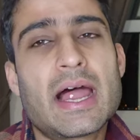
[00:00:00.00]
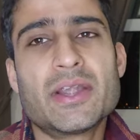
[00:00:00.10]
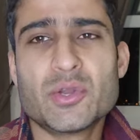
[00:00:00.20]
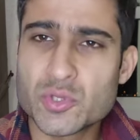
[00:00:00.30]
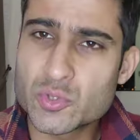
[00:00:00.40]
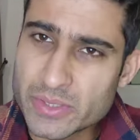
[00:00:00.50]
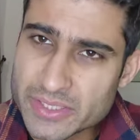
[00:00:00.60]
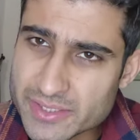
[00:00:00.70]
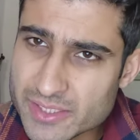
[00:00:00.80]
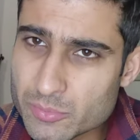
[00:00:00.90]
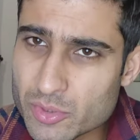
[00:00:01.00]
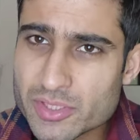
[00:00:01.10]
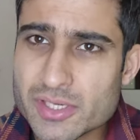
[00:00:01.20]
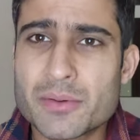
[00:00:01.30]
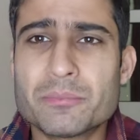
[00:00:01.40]
and do you know anything
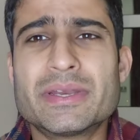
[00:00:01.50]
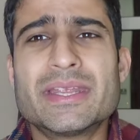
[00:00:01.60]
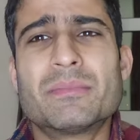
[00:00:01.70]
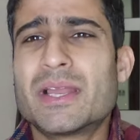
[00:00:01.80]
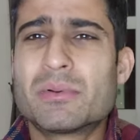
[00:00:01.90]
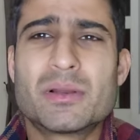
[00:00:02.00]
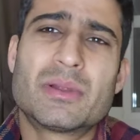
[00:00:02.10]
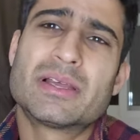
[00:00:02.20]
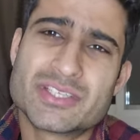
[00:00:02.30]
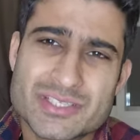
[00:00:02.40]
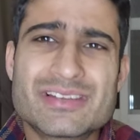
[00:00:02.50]
about the company, blah, blah, blah.